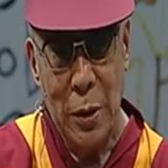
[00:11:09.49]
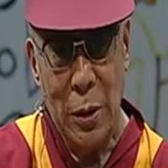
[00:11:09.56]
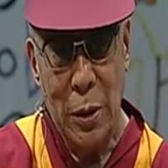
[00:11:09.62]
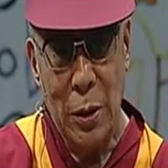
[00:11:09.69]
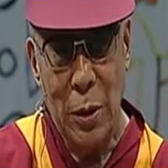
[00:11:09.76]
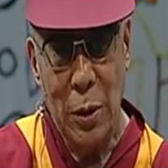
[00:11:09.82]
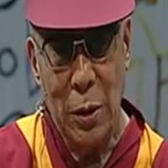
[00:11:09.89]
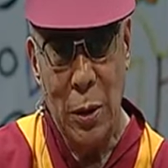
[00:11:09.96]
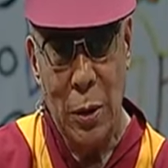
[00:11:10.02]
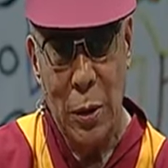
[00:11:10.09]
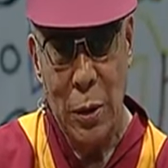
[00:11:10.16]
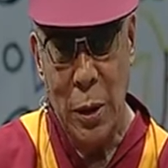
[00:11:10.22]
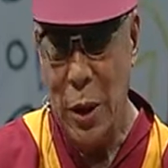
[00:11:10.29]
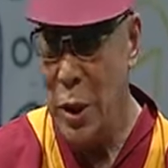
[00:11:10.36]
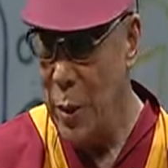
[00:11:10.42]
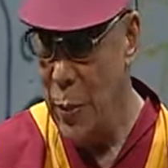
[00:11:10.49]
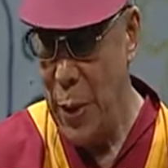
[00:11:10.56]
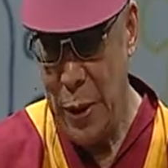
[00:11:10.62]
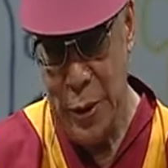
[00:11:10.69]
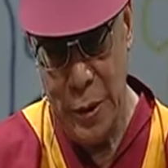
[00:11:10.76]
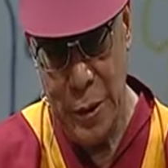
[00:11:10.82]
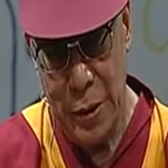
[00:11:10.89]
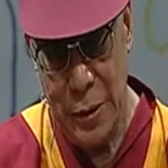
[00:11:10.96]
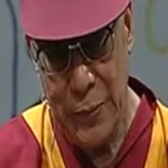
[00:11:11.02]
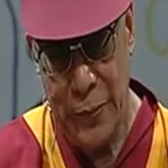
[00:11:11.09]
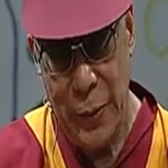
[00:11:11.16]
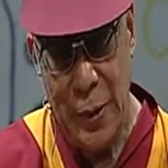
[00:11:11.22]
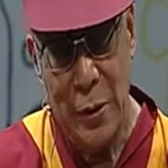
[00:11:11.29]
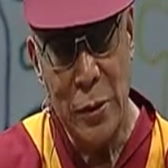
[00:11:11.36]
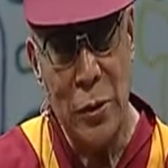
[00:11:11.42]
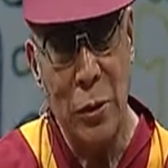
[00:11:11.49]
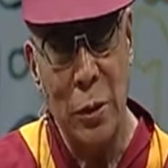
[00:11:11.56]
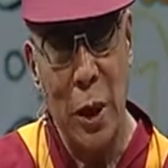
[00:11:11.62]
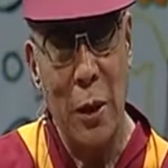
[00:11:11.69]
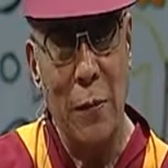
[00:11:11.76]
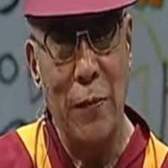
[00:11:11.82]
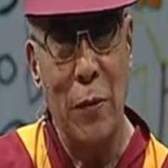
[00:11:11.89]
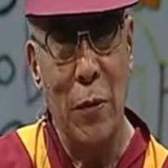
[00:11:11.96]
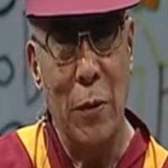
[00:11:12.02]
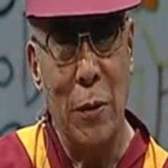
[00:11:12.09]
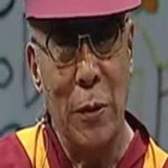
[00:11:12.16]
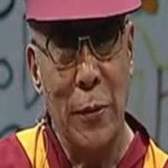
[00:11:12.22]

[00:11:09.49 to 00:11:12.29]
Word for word: uh, independent. So therefore,